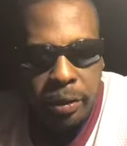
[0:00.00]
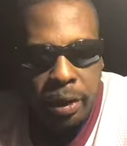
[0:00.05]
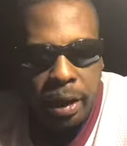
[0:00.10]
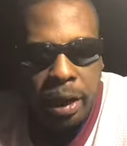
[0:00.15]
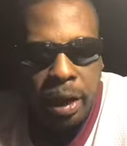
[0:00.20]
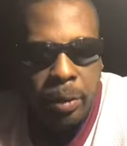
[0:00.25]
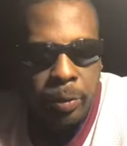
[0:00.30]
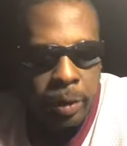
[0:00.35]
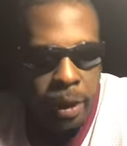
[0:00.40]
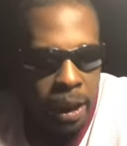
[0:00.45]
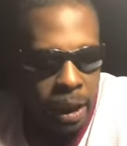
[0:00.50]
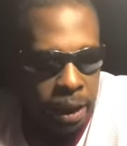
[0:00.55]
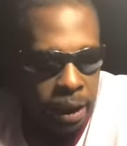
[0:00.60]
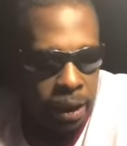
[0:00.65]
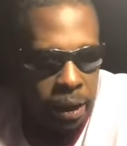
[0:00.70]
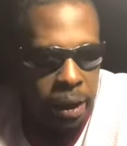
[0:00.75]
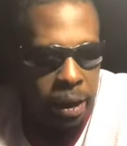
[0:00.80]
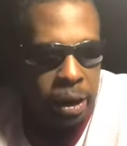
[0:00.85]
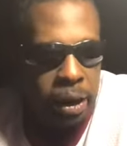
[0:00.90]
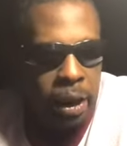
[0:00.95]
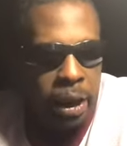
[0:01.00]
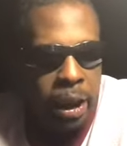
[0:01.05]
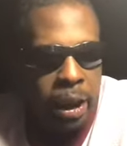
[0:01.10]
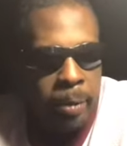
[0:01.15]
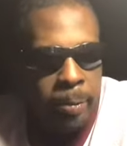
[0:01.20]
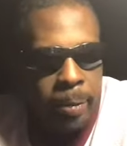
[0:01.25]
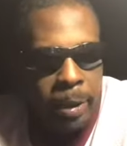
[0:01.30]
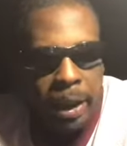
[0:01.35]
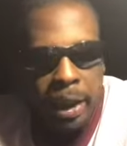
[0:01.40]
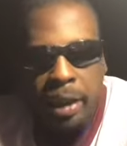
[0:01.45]
And then we got another
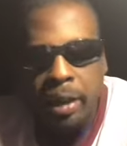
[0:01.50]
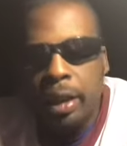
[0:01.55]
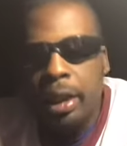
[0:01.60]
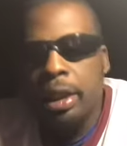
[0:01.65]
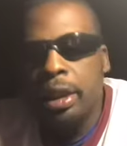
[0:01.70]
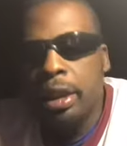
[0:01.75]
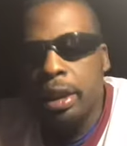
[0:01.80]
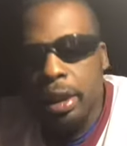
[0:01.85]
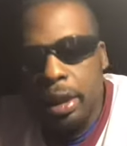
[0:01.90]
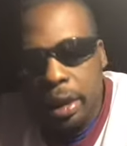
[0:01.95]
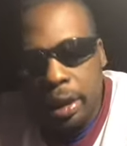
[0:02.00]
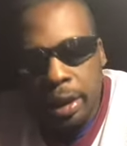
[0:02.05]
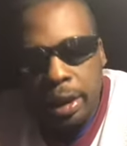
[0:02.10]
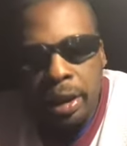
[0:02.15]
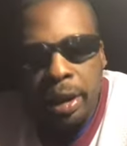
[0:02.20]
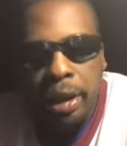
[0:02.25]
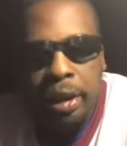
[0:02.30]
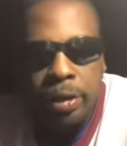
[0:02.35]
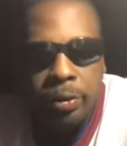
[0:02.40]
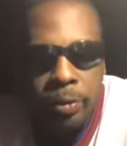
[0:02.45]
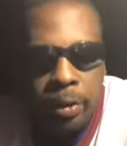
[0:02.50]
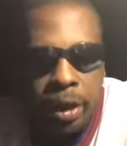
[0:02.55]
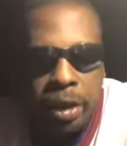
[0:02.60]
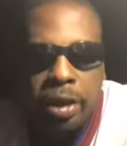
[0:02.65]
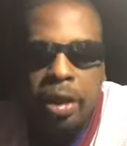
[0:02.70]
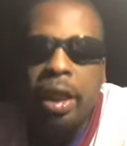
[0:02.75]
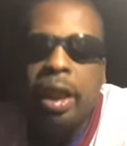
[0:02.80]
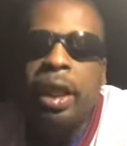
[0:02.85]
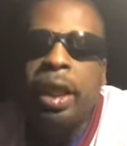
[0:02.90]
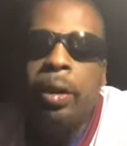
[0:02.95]
linebacker and another edge
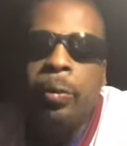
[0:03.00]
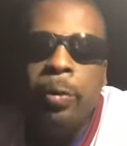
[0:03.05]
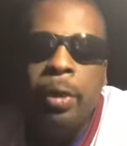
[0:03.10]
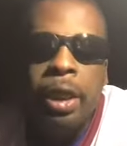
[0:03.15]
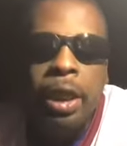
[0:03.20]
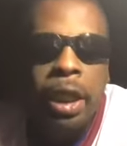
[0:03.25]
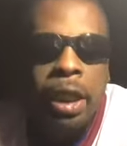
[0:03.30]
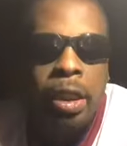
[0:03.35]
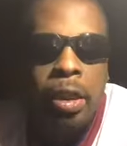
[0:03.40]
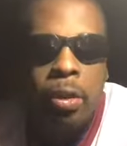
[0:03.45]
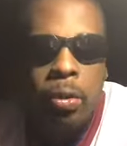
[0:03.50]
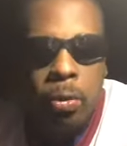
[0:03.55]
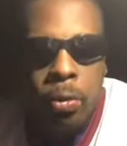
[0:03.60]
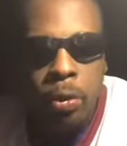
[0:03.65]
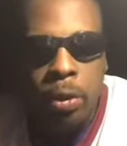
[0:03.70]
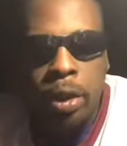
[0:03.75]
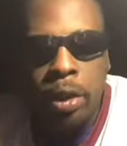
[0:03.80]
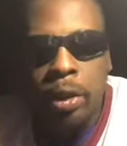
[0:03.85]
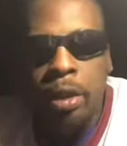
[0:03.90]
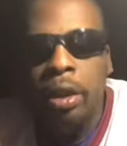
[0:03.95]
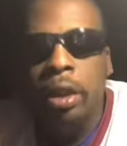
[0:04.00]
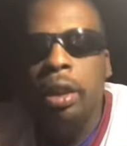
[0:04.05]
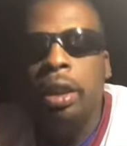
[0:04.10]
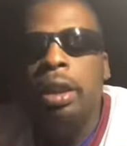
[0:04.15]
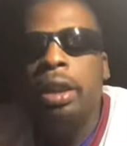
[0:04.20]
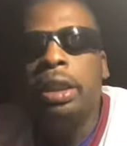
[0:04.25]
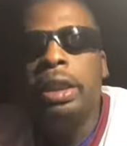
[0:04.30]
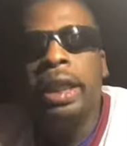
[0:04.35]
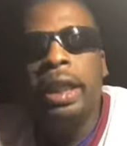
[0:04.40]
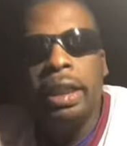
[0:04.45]
rusher, and we got a corner
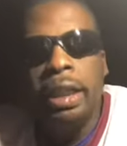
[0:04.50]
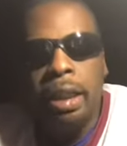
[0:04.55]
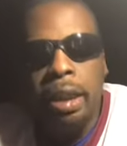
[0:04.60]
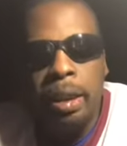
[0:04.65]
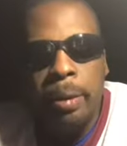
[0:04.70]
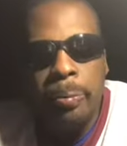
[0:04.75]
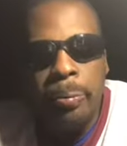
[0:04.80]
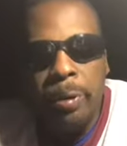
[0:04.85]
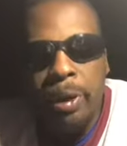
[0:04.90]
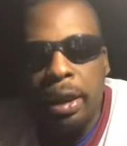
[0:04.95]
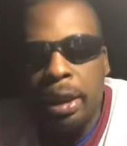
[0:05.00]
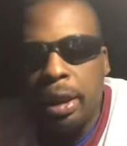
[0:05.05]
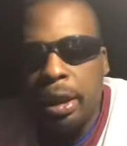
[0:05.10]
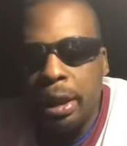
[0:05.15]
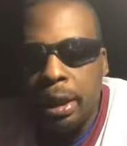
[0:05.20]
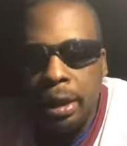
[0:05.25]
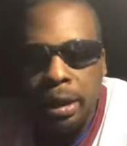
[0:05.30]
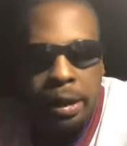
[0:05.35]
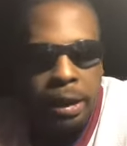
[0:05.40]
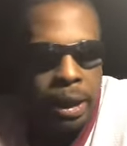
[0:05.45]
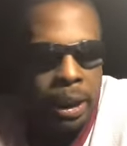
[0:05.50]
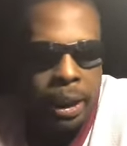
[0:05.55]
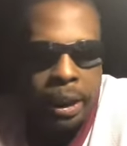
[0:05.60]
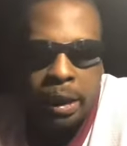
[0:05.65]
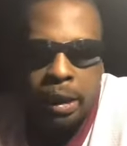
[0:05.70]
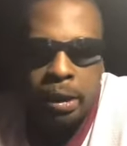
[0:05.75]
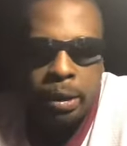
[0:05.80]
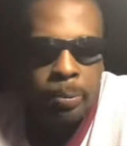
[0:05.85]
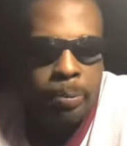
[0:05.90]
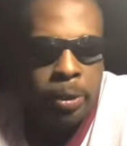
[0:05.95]
that can compete. And this guy,
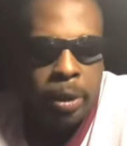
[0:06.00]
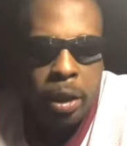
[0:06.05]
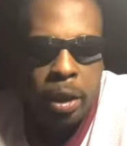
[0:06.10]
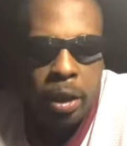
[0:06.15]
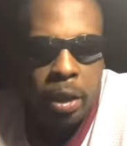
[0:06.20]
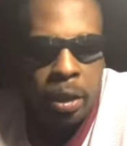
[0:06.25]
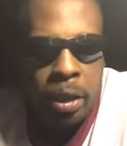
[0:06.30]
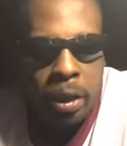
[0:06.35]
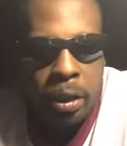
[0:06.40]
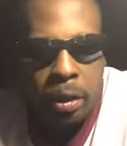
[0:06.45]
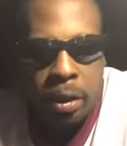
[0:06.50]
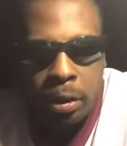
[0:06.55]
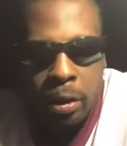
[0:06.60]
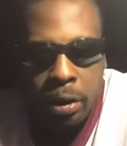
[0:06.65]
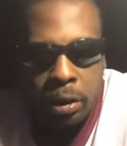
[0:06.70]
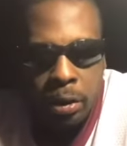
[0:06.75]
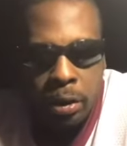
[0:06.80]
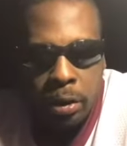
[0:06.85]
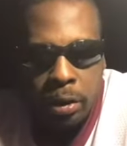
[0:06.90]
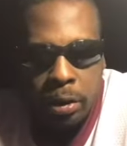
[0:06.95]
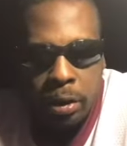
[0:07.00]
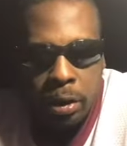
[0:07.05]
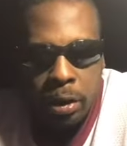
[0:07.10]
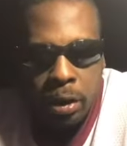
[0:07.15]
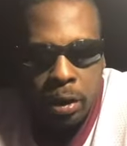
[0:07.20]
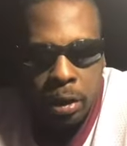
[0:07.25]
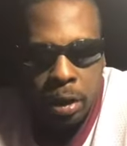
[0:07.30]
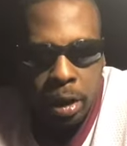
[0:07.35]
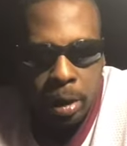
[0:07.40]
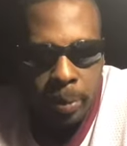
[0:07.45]
he's a ball hawk.
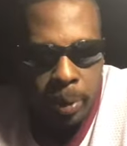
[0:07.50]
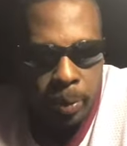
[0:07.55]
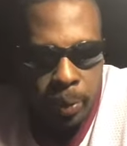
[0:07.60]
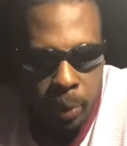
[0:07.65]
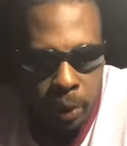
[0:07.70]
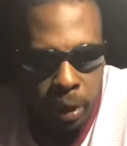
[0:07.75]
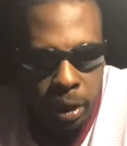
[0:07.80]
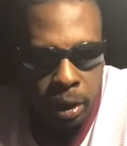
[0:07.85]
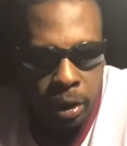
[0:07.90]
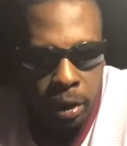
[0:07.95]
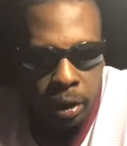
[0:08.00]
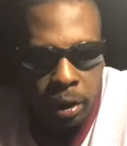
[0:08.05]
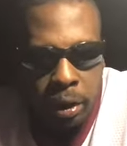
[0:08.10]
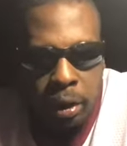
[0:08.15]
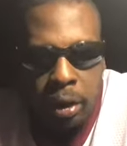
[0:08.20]
Jimmy Moreland,